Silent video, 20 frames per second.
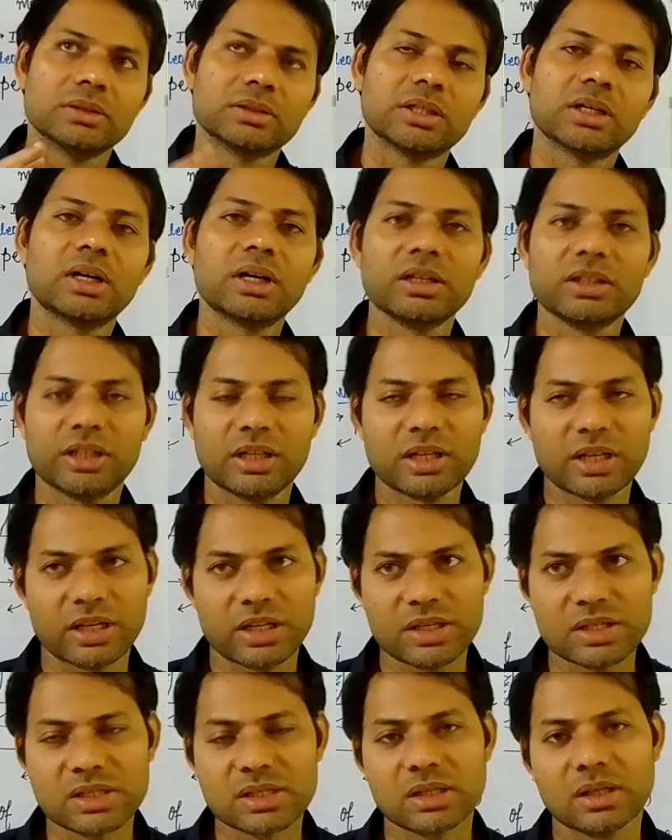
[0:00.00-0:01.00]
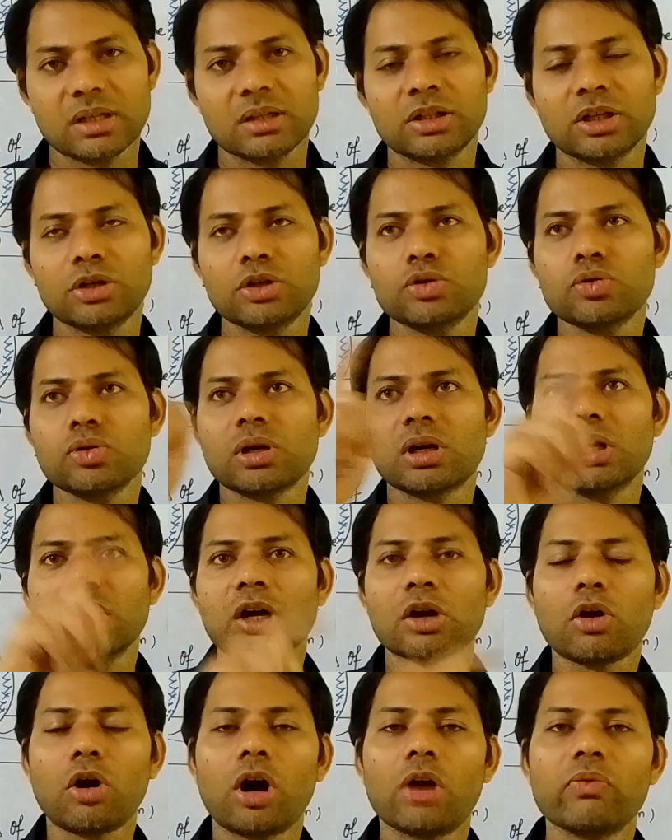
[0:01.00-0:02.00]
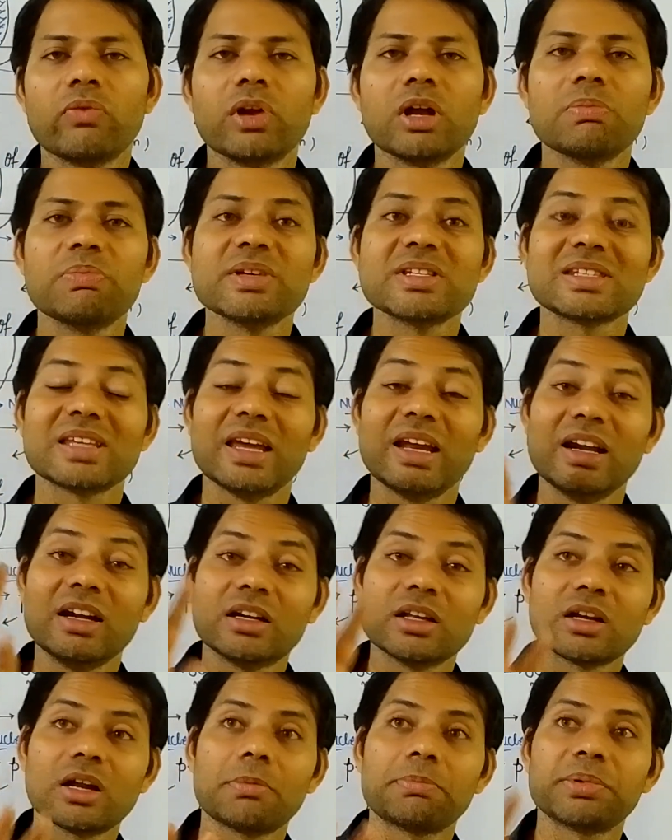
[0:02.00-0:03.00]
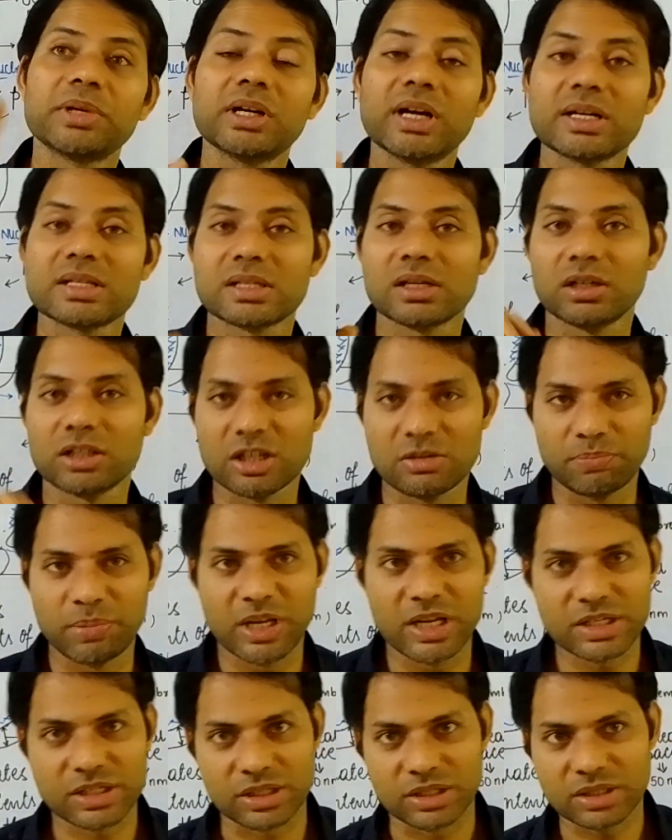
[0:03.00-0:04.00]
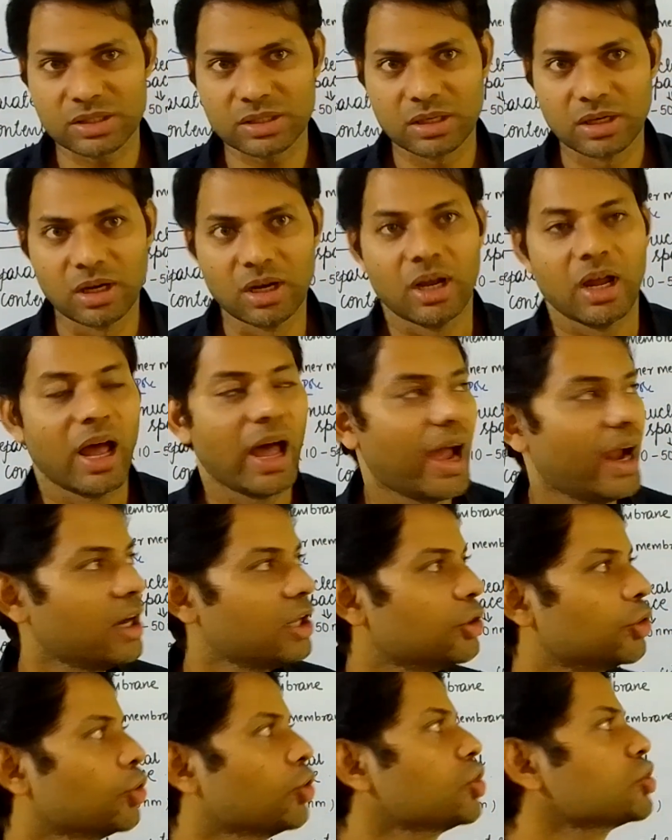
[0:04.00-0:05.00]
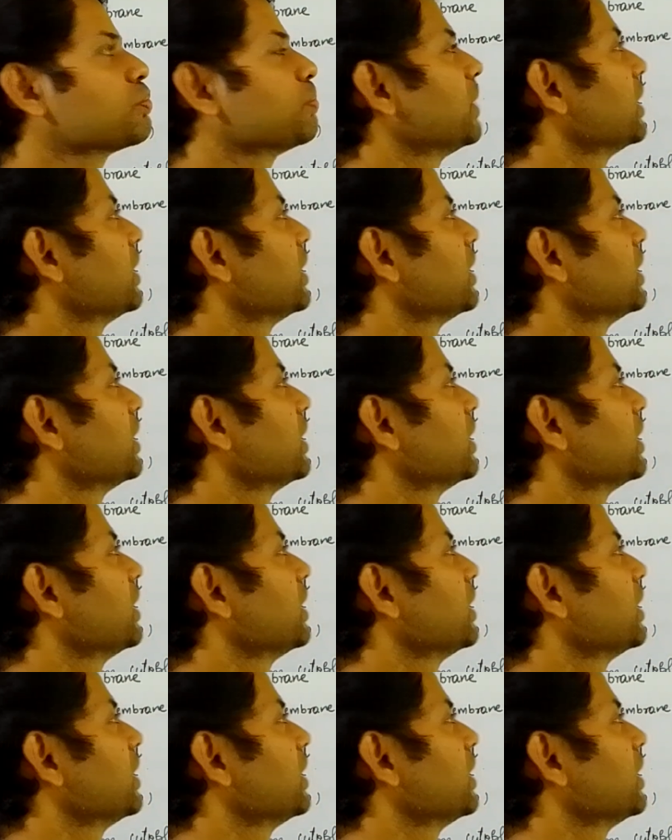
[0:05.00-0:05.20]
Third thing is, the nuclear envelope is interrupted at certain places, and those